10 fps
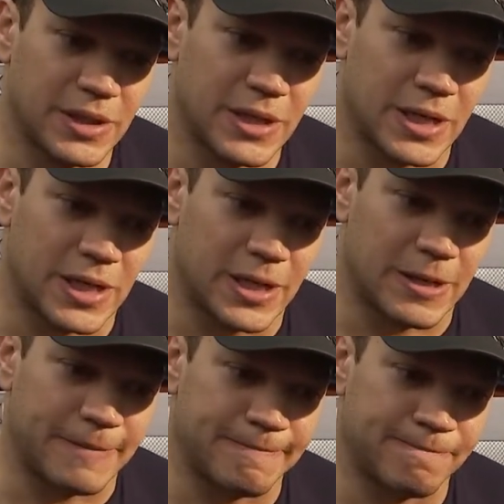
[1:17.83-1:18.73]

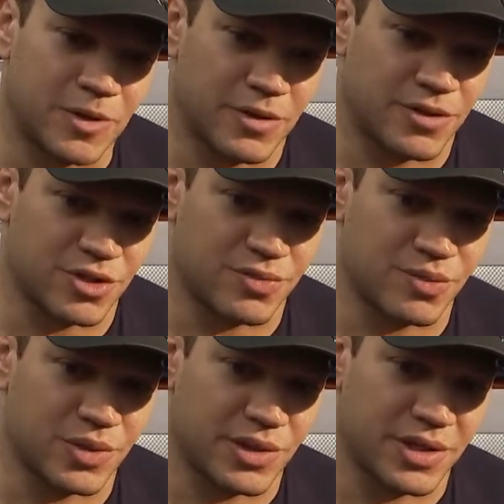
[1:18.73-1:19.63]
You know, you're just
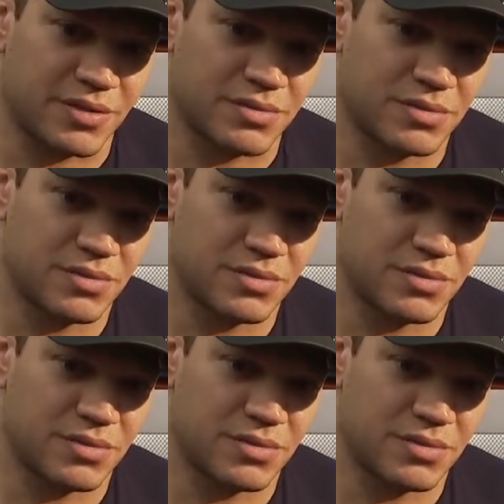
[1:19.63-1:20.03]
really